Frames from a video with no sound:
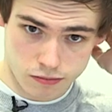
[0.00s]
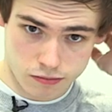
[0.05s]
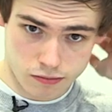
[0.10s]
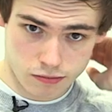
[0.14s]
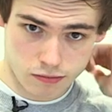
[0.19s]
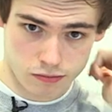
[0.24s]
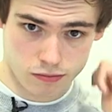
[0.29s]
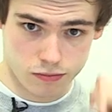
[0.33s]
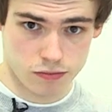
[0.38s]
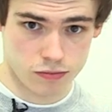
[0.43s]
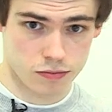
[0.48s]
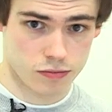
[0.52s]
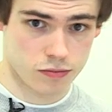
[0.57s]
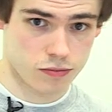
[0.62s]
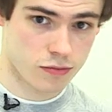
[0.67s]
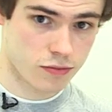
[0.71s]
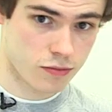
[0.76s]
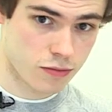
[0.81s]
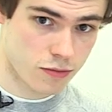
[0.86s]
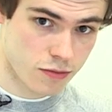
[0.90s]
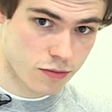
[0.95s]

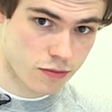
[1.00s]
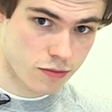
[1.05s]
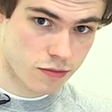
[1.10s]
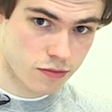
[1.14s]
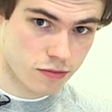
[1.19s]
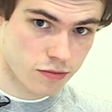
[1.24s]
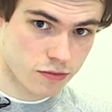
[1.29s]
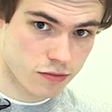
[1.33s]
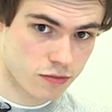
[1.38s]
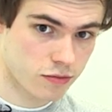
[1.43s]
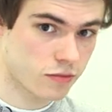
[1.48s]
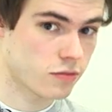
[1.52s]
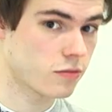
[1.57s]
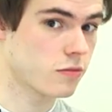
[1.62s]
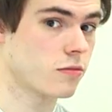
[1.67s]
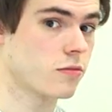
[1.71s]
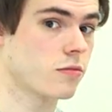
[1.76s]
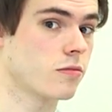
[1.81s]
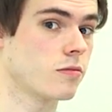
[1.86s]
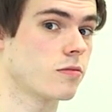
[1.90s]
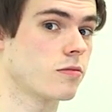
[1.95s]

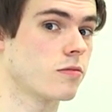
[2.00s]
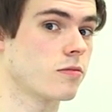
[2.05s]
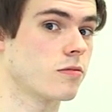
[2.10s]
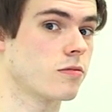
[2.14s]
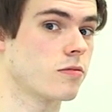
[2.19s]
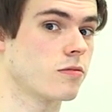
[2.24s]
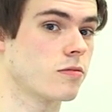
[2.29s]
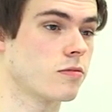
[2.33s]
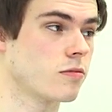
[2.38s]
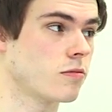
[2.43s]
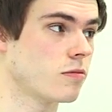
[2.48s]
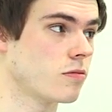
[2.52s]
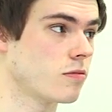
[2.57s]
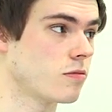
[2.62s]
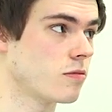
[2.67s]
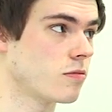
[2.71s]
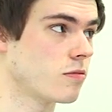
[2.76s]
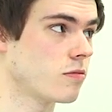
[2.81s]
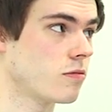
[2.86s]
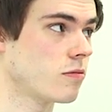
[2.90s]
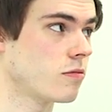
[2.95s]

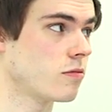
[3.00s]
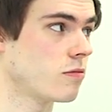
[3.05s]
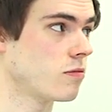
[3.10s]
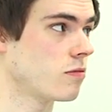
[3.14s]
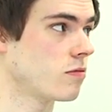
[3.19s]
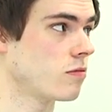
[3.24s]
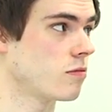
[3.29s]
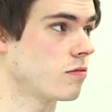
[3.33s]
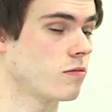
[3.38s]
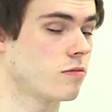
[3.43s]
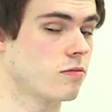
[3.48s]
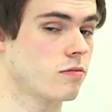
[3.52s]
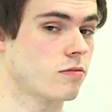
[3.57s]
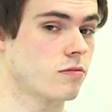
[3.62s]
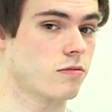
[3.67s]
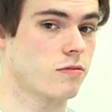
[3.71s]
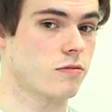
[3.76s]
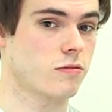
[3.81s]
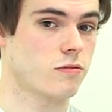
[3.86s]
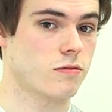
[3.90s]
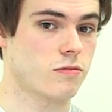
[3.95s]

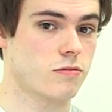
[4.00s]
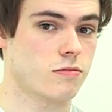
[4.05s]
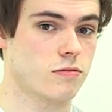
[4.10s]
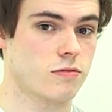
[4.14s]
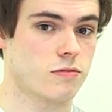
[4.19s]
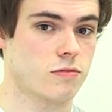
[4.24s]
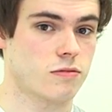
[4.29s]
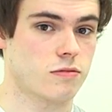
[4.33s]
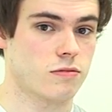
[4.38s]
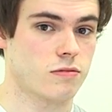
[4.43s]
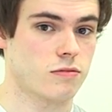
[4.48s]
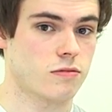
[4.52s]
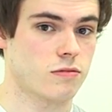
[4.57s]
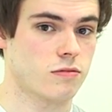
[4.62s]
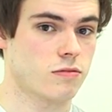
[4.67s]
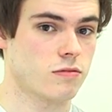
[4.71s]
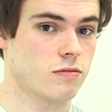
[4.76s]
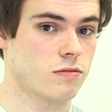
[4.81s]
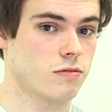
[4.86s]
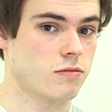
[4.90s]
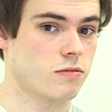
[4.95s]

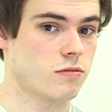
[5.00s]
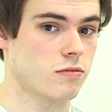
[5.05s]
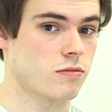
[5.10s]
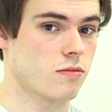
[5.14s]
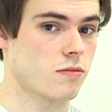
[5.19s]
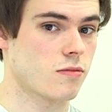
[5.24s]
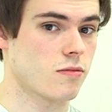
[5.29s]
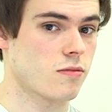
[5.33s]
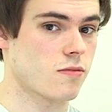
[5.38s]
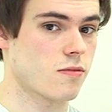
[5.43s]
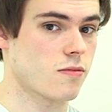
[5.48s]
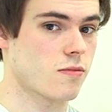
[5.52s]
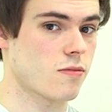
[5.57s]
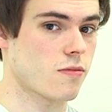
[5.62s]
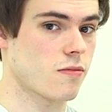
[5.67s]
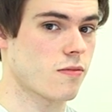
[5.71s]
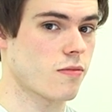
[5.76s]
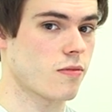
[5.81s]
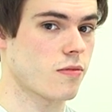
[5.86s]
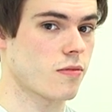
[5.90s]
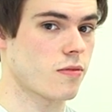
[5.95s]

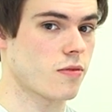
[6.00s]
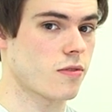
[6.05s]
This person isn't speaking.